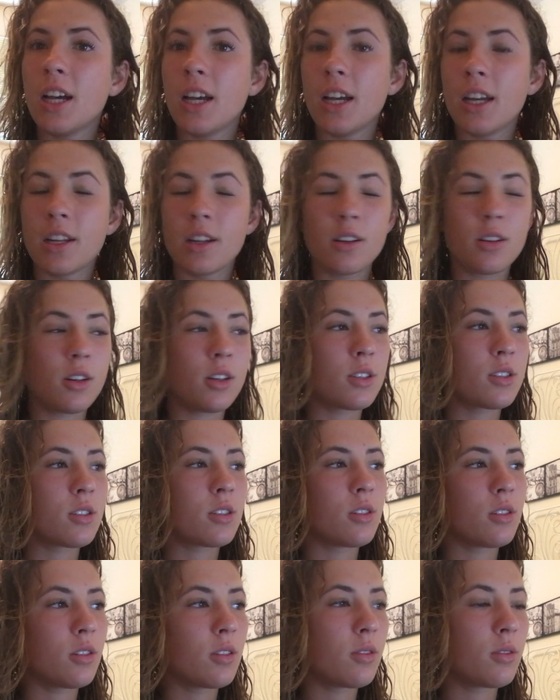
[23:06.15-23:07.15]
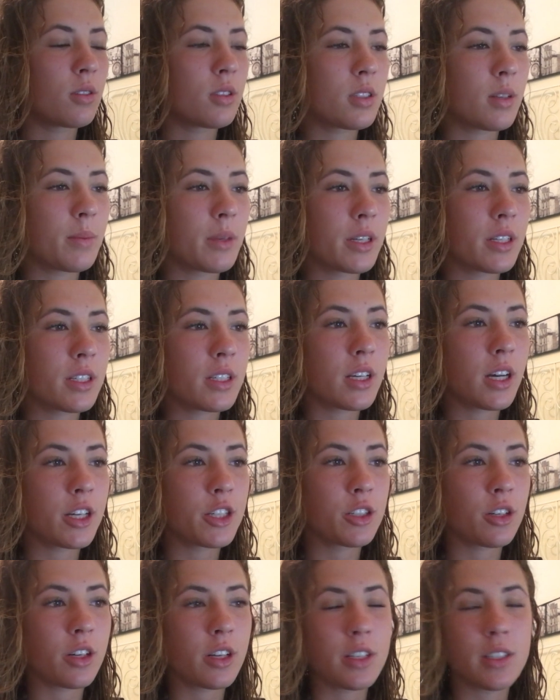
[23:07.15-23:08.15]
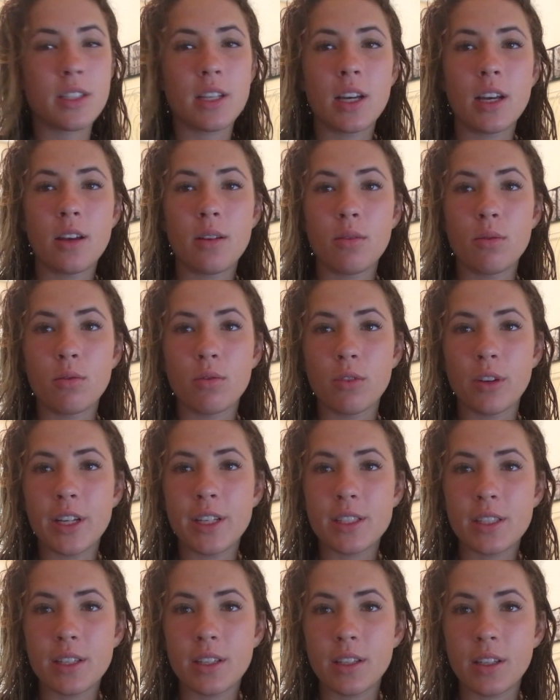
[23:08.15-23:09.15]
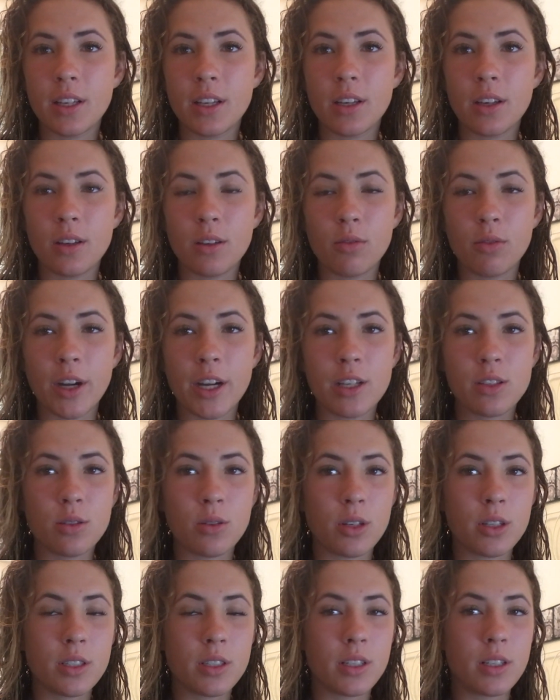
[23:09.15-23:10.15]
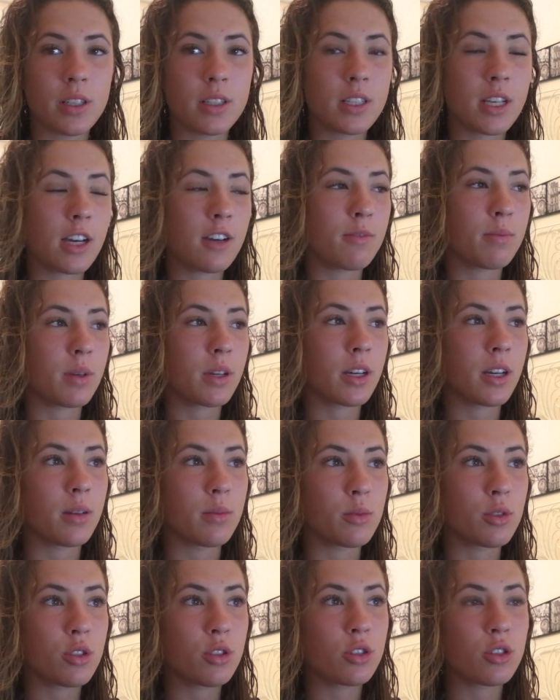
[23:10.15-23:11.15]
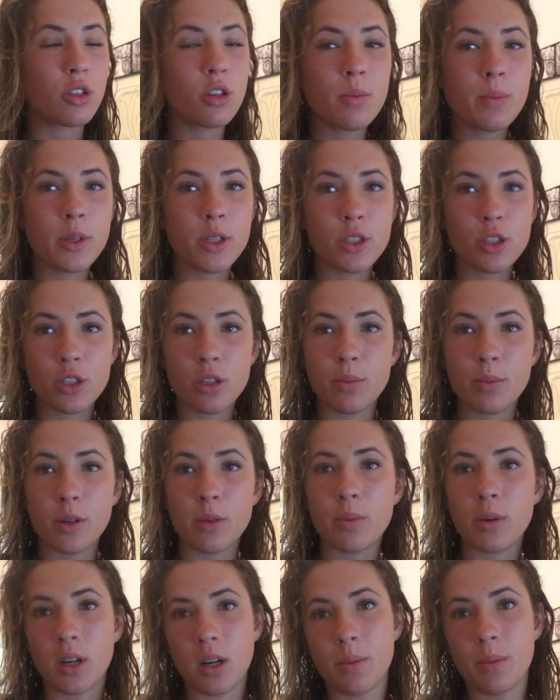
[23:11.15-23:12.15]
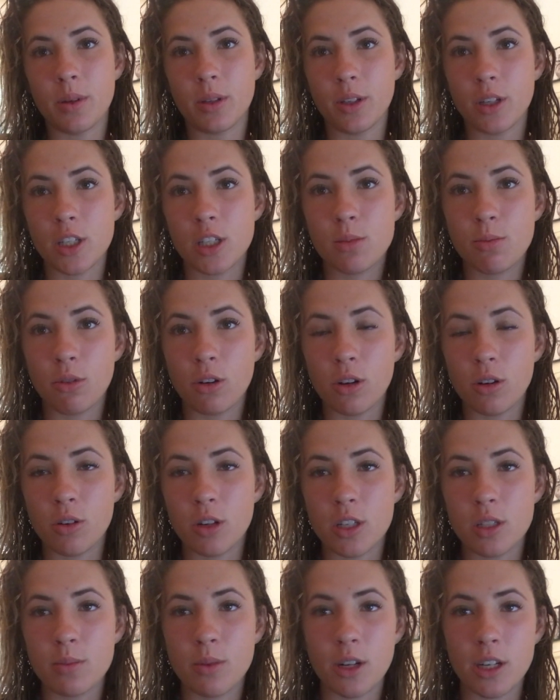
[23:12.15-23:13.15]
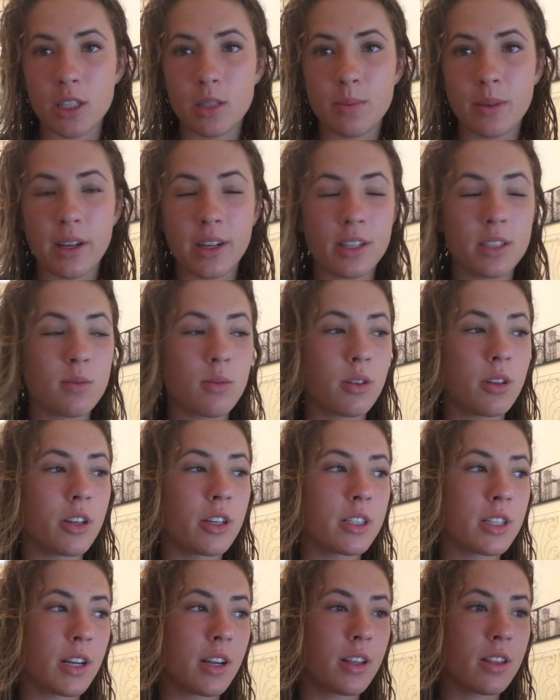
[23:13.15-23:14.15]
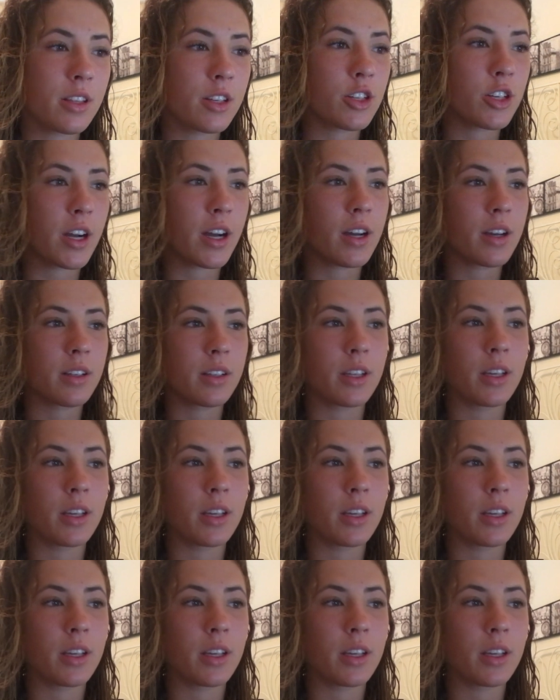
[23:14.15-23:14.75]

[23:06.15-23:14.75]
And also something to touch on is that recently racehorses have become super popular sport horse prospects when they're done at the track.